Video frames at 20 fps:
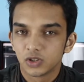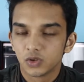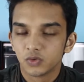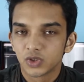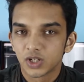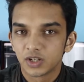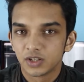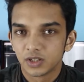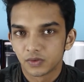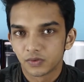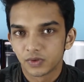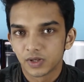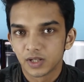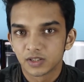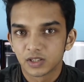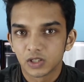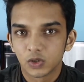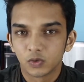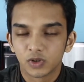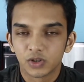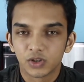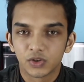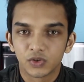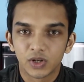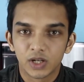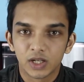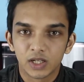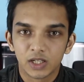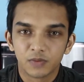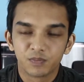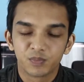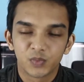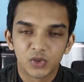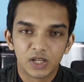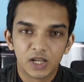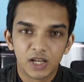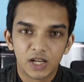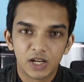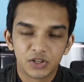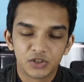user interface, you can really
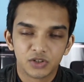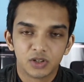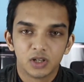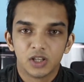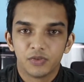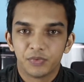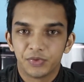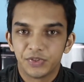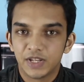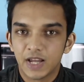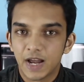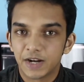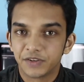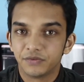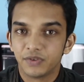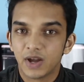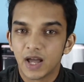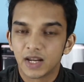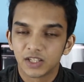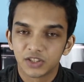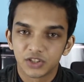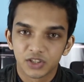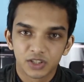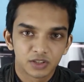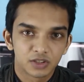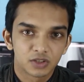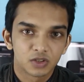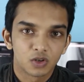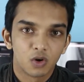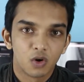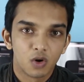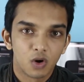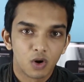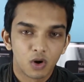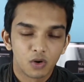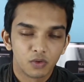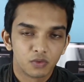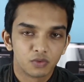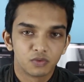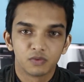get the advantages
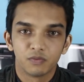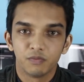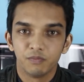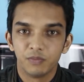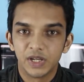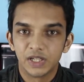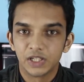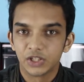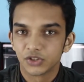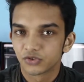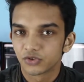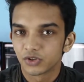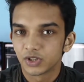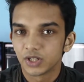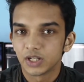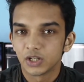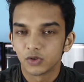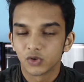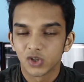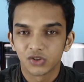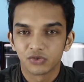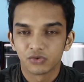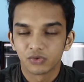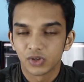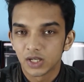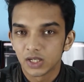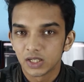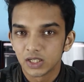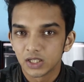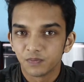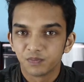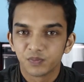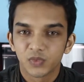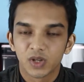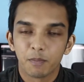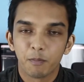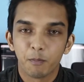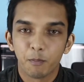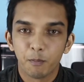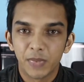of big screen. You can really
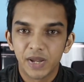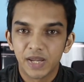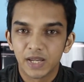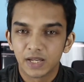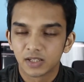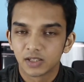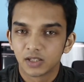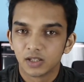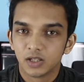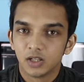make